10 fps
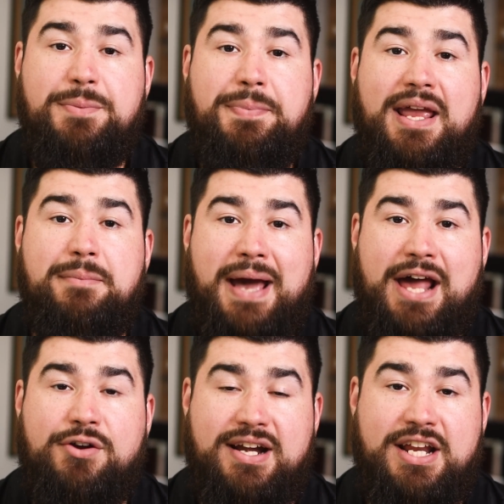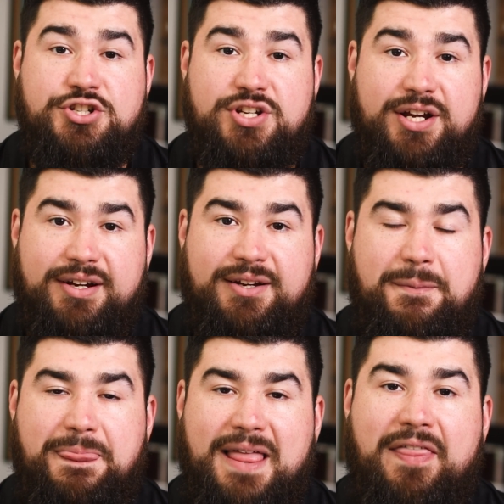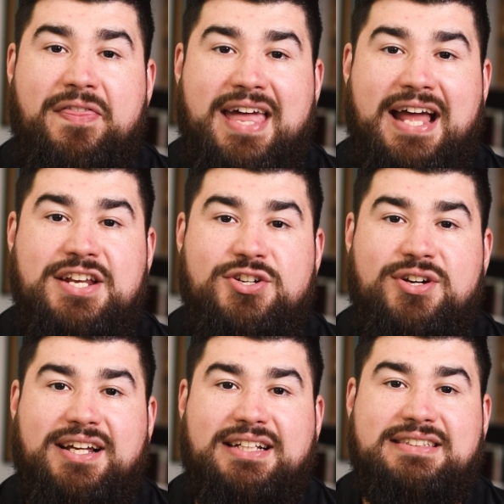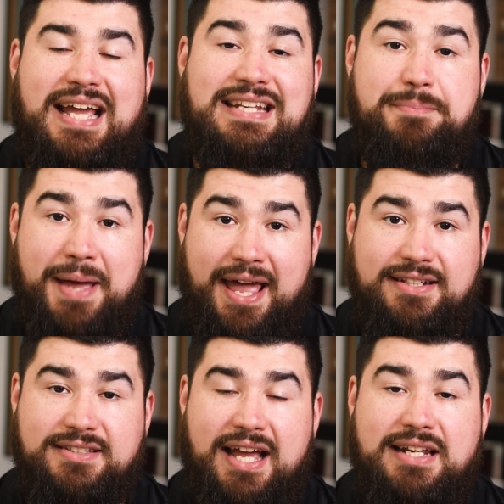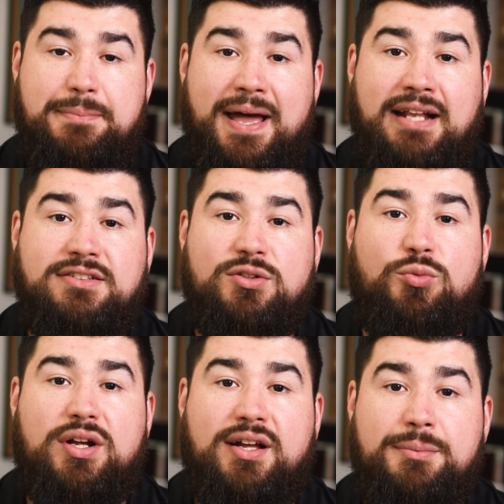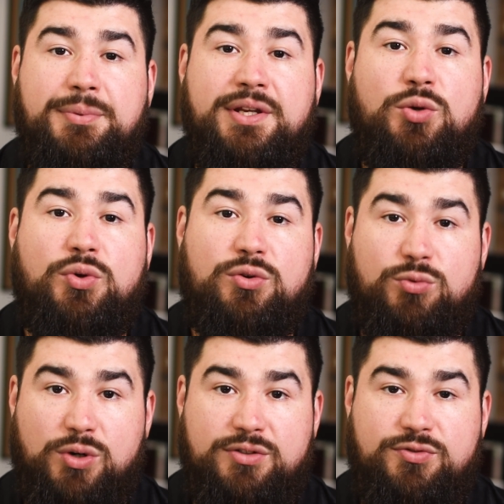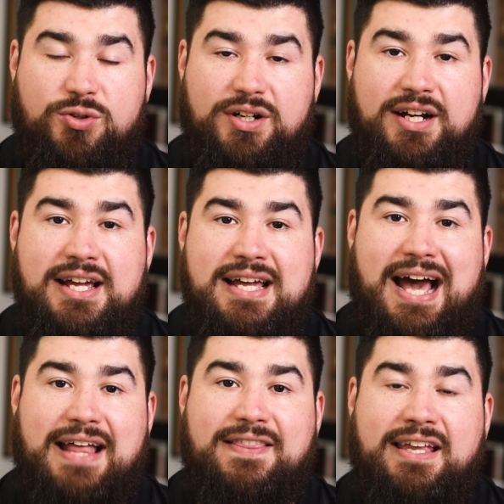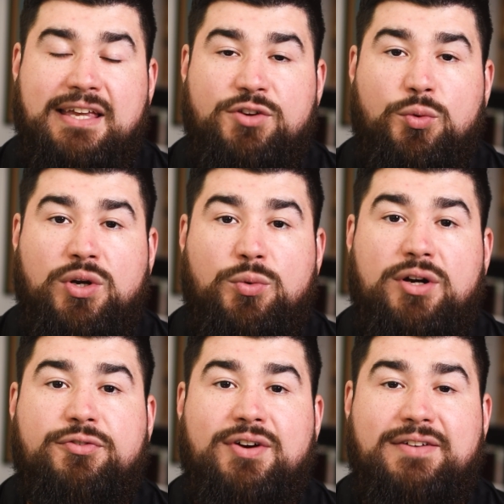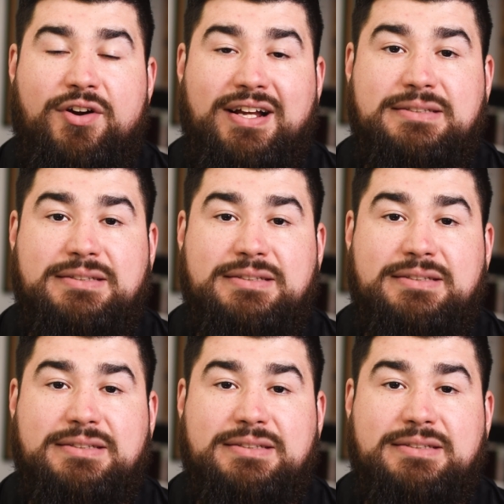GPA matter in engineering? I think the answer is it depends. It depends on what company you want to work for. I think if you want to work for a very